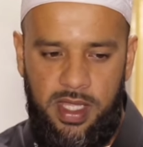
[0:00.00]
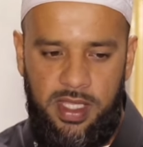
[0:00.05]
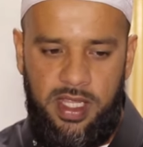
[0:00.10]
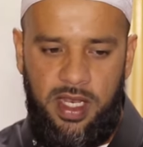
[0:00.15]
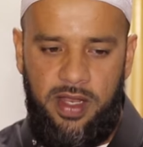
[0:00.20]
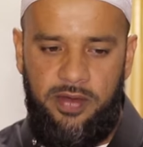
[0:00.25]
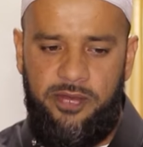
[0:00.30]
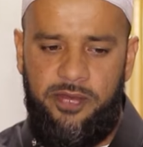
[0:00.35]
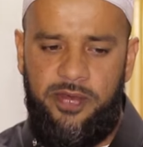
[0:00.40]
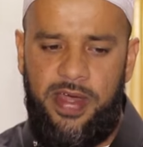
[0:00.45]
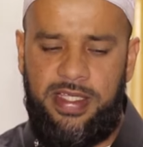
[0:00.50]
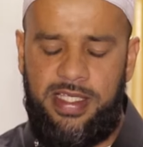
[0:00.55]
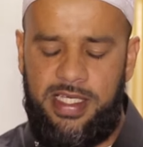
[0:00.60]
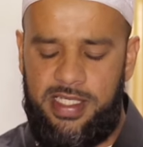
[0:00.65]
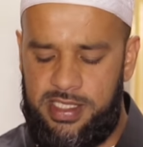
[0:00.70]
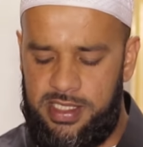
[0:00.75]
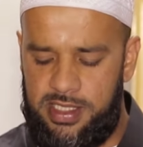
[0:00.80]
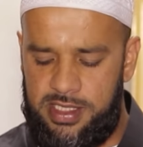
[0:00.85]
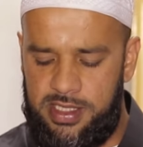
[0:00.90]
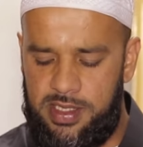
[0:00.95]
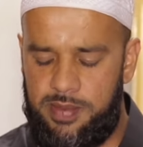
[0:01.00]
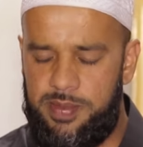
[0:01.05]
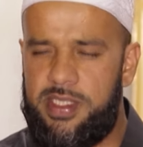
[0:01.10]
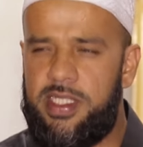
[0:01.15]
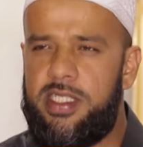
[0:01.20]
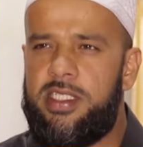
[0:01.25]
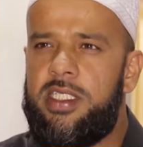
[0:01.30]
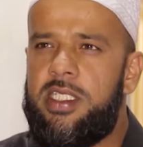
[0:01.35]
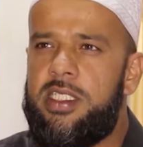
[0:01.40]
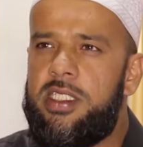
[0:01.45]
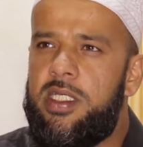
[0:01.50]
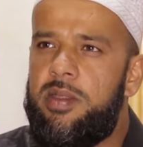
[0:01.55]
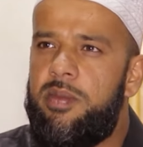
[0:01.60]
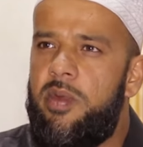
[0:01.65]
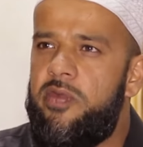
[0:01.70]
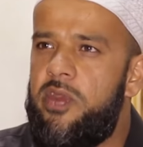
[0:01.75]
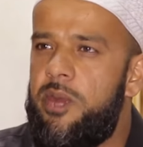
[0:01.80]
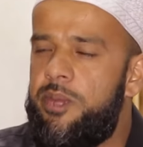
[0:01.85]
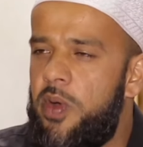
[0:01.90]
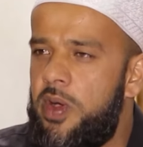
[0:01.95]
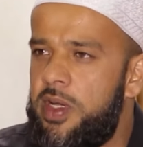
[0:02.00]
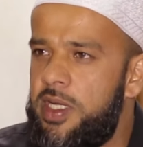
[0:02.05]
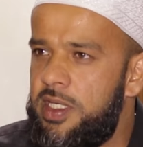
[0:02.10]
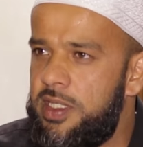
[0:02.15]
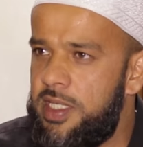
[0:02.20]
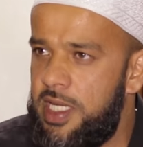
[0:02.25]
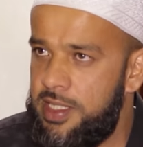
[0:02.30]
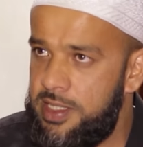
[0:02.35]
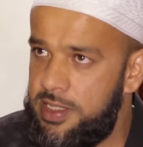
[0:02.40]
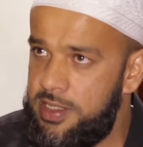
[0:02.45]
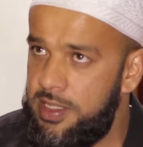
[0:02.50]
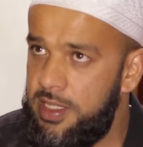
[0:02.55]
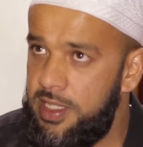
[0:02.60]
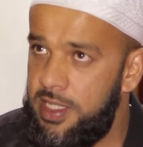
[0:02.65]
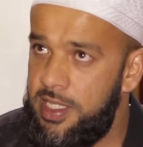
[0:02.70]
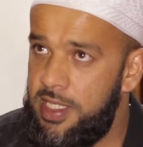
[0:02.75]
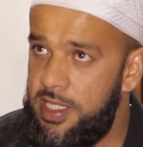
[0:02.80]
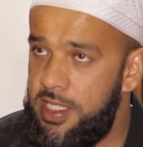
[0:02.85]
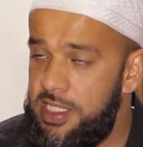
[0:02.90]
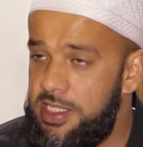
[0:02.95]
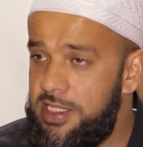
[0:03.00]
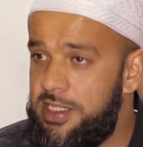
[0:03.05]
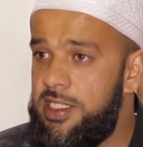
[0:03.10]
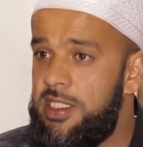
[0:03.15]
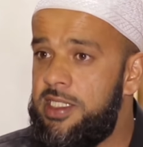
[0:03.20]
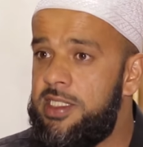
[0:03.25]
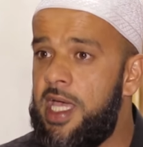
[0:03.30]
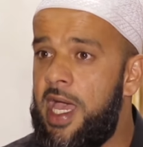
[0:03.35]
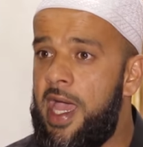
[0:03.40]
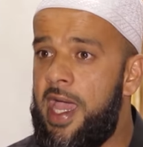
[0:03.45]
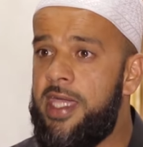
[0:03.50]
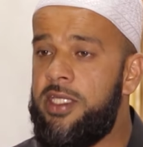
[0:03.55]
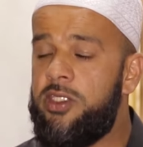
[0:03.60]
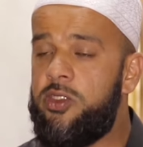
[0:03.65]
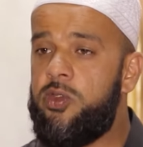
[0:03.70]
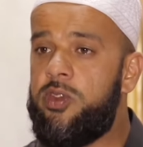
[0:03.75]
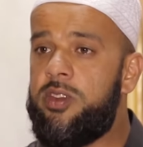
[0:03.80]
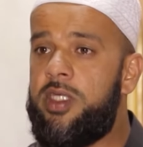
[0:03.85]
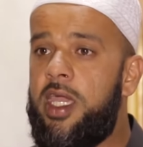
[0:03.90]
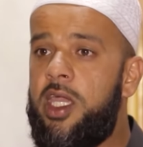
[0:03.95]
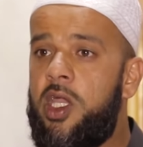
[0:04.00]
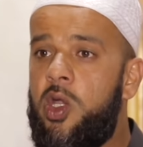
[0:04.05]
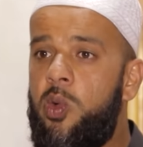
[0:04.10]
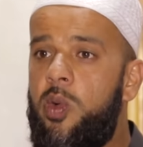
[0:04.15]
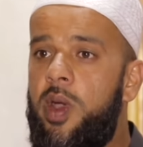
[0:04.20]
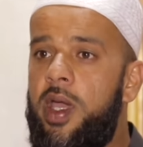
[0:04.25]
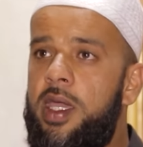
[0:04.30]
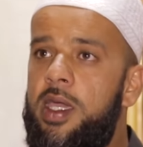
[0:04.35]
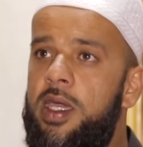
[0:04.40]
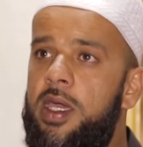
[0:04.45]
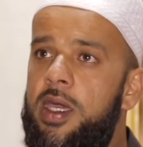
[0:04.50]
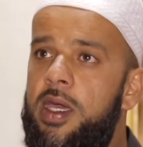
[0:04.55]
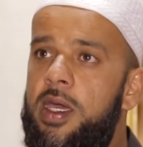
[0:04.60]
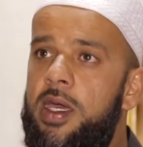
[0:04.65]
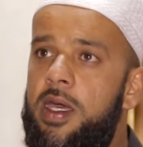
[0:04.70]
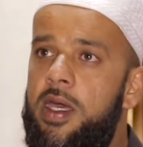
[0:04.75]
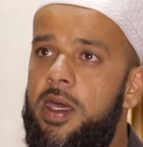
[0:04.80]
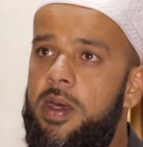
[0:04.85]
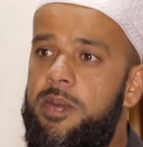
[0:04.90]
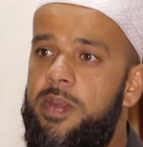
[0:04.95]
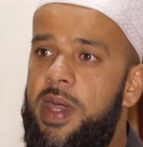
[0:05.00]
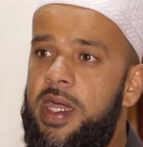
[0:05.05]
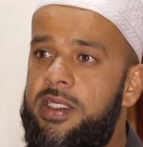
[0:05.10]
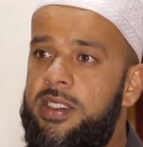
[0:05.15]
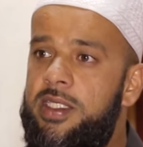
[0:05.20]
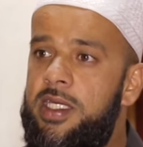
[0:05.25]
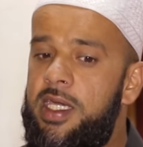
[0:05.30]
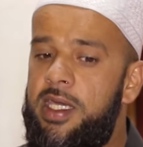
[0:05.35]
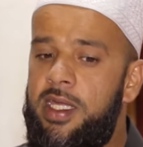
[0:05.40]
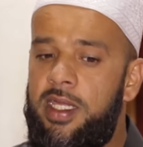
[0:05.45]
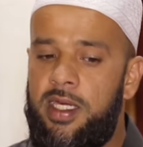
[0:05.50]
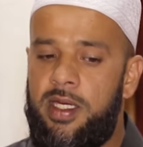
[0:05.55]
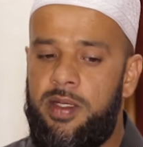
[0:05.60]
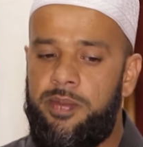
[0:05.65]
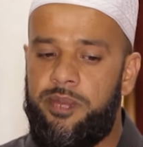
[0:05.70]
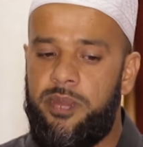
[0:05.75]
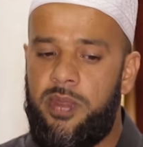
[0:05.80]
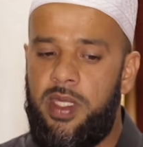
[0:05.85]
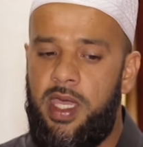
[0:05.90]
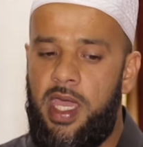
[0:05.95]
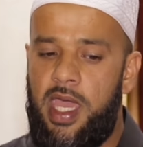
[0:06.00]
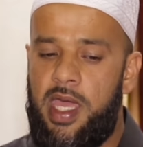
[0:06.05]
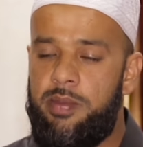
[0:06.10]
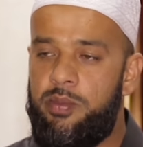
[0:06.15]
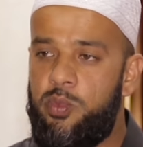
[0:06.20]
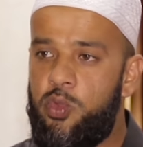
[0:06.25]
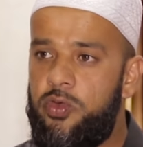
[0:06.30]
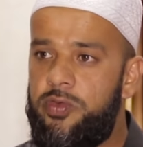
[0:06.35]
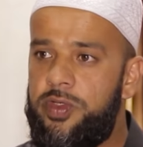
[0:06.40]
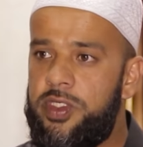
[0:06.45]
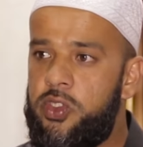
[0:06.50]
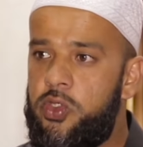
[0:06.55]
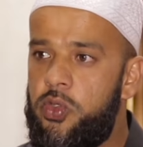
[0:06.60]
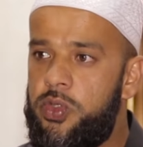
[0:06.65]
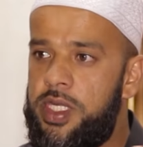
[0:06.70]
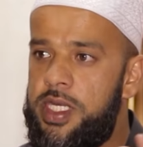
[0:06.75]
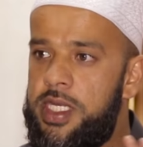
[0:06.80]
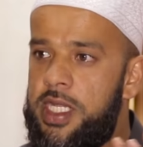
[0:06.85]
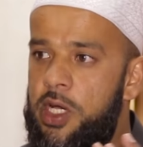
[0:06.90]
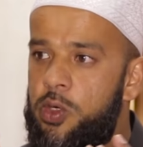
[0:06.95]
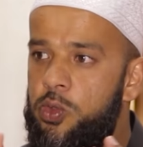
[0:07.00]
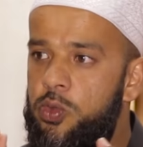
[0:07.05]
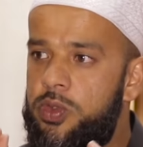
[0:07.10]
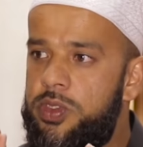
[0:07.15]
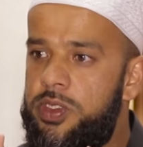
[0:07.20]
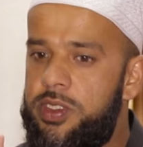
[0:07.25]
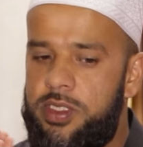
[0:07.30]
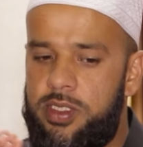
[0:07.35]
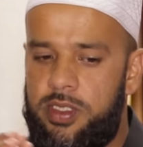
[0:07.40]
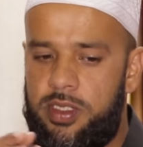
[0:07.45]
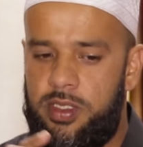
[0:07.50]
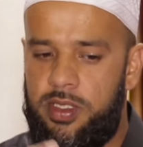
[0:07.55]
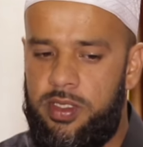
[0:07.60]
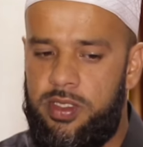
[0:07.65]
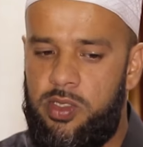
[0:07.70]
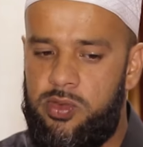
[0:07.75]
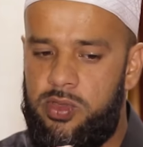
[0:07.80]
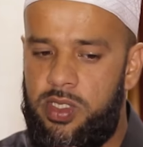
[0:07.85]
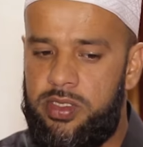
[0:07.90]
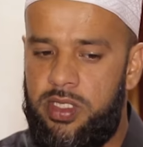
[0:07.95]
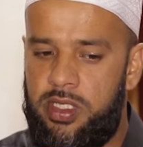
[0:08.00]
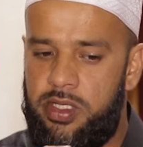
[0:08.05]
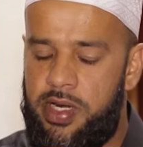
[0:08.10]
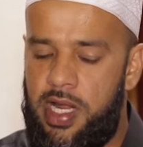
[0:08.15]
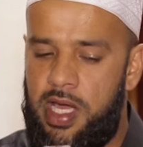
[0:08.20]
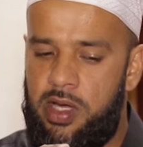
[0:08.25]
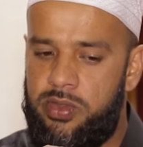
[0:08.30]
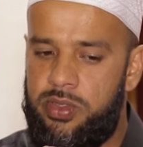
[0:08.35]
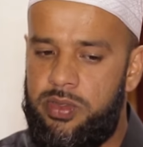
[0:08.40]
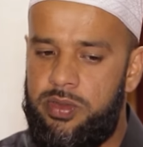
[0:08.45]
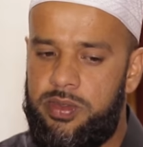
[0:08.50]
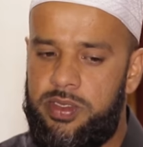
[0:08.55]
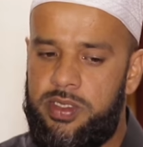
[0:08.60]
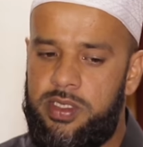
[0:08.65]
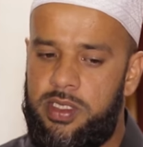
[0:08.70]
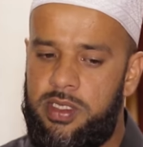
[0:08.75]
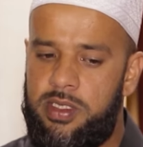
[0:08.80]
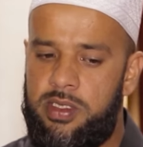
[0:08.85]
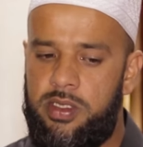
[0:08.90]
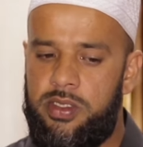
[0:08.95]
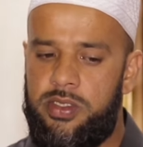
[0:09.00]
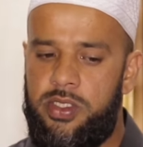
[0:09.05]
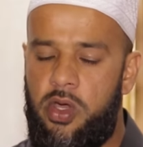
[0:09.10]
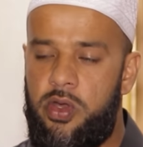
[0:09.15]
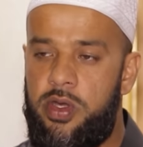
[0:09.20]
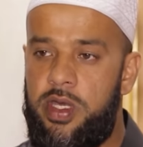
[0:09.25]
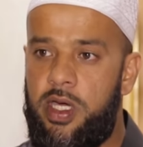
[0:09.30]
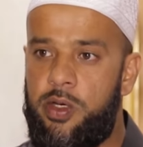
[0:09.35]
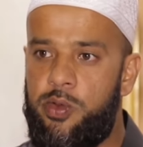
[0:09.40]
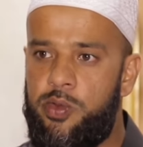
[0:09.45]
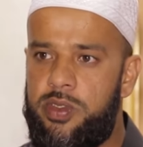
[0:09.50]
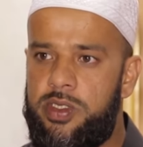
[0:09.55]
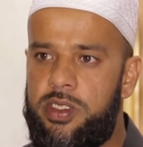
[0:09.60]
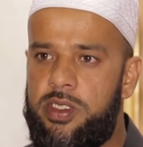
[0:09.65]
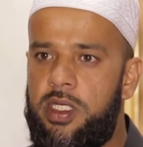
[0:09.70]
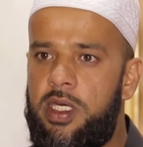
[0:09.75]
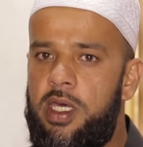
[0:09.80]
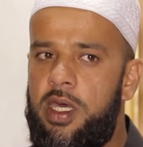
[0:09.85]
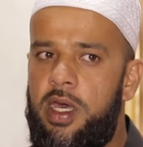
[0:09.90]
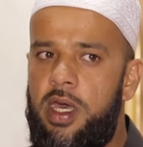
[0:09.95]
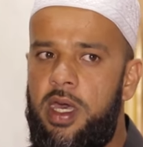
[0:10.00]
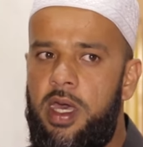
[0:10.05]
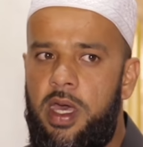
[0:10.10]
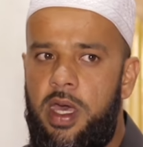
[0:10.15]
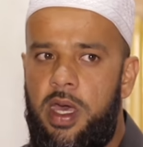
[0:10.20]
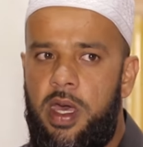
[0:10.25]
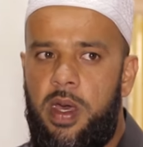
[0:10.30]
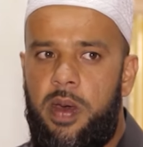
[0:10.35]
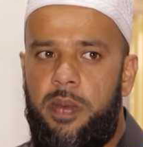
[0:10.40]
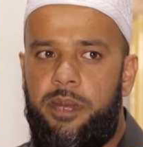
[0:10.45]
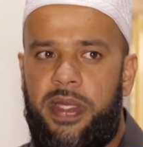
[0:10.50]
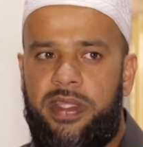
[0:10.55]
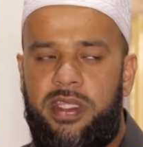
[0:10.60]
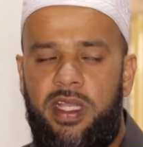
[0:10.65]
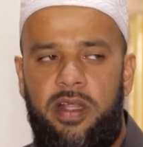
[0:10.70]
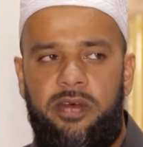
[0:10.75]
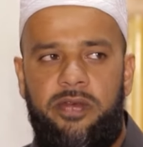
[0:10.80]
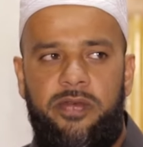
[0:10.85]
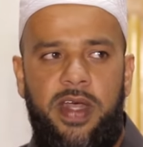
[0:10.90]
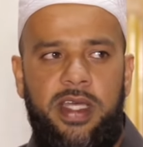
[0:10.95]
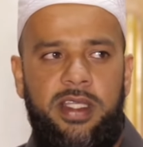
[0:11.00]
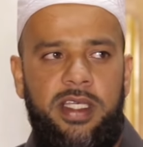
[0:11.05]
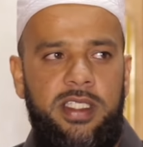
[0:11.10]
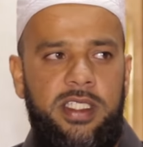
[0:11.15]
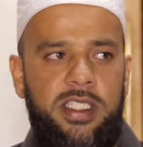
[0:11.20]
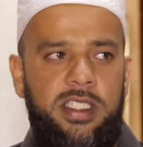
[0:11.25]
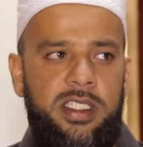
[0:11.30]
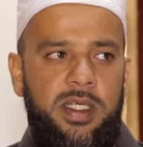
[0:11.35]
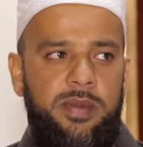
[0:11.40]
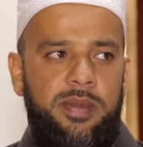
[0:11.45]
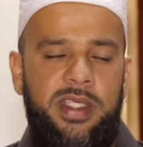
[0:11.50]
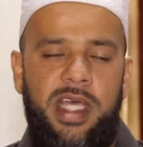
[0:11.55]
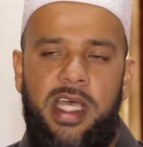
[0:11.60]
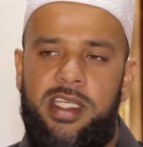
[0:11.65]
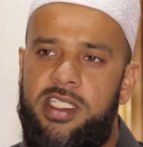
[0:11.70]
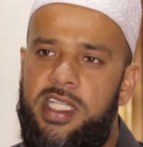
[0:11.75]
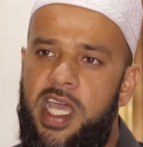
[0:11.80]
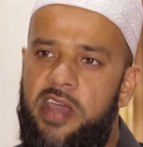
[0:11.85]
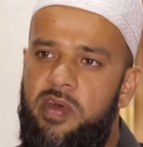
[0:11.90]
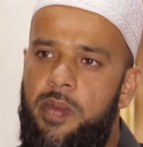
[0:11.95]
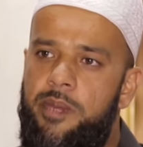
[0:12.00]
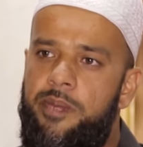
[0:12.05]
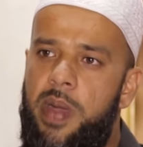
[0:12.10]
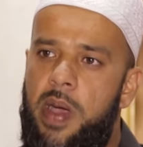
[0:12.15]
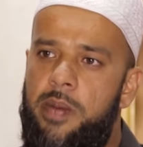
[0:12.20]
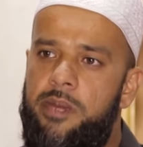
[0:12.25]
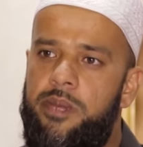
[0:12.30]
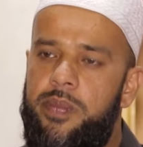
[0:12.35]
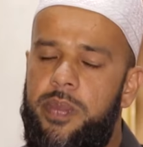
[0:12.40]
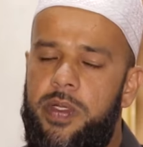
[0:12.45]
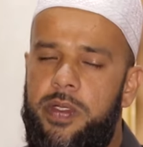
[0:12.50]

The lymphatic system is a system of the body that is designed to take away bacteria and move it to the nodes. Those little round circles are nodes. But the lymphatic system doesn't have a pump.